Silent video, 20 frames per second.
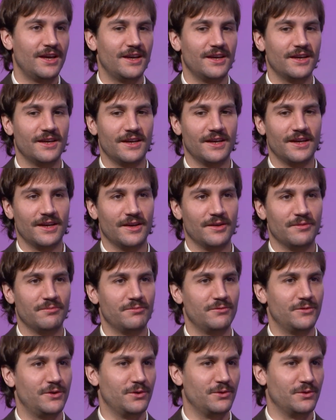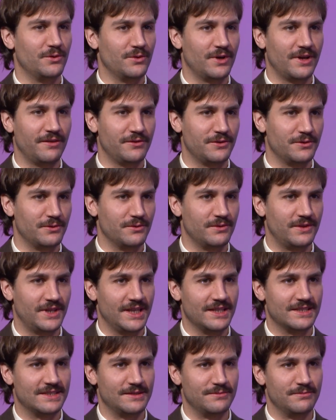Do you have to
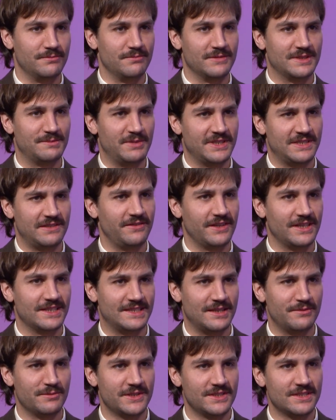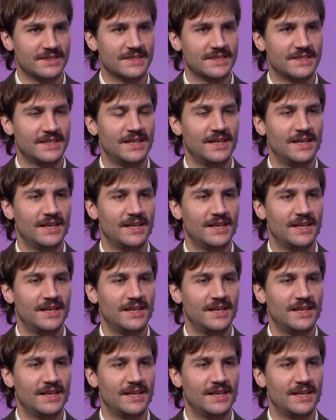take some specific assumptions?